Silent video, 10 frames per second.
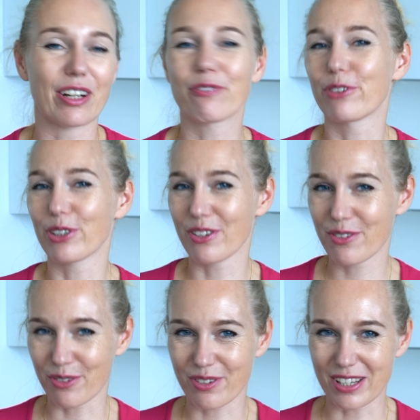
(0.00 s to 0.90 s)
Frankfurter
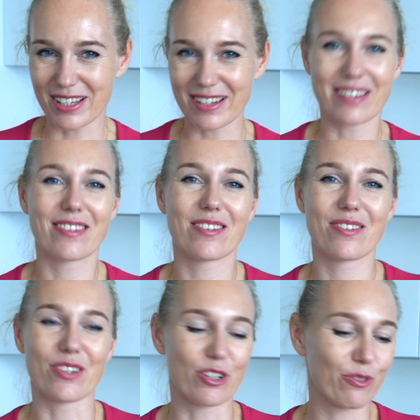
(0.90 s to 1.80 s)
sausage is
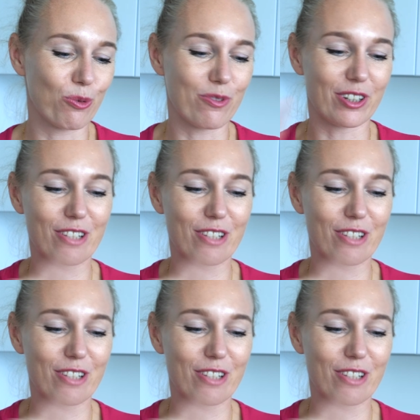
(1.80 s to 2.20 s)
served with